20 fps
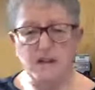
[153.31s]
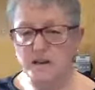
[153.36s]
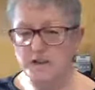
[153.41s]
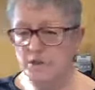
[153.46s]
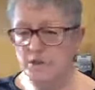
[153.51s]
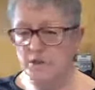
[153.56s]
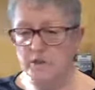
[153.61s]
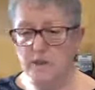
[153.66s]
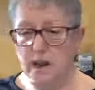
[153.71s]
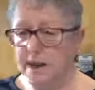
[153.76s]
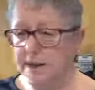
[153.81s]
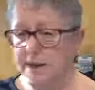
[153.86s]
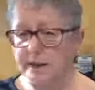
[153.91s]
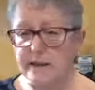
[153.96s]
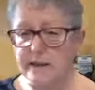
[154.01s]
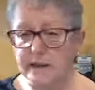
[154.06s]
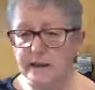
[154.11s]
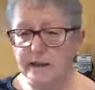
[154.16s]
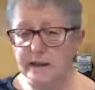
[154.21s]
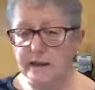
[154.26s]
I don't like
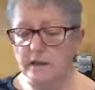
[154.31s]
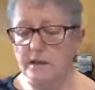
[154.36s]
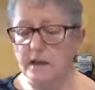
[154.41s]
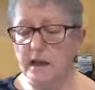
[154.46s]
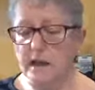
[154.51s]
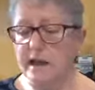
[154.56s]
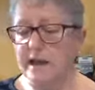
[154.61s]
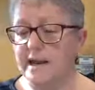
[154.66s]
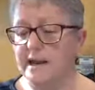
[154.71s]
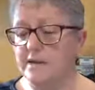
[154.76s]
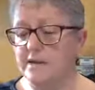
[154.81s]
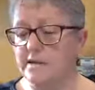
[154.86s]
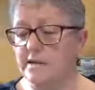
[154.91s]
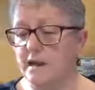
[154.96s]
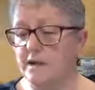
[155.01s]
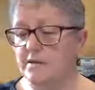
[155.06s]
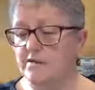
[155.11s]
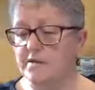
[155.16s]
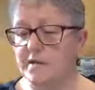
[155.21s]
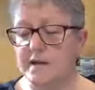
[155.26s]
kneading, and
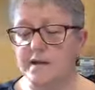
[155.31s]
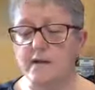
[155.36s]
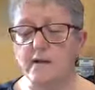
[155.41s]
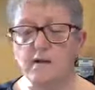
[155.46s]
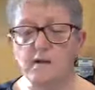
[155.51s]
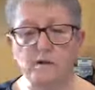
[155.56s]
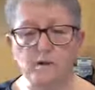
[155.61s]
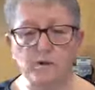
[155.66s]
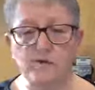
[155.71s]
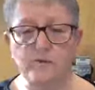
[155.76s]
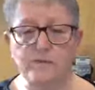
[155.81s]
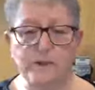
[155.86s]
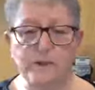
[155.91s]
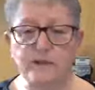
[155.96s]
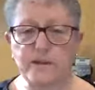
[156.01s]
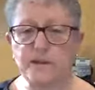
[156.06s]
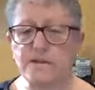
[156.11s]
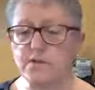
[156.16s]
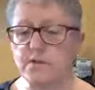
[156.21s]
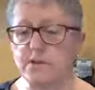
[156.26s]
I've found a lot of
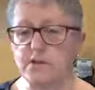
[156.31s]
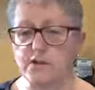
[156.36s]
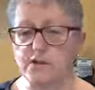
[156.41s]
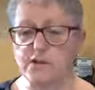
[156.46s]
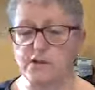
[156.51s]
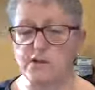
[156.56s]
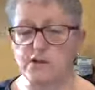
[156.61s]
methods where you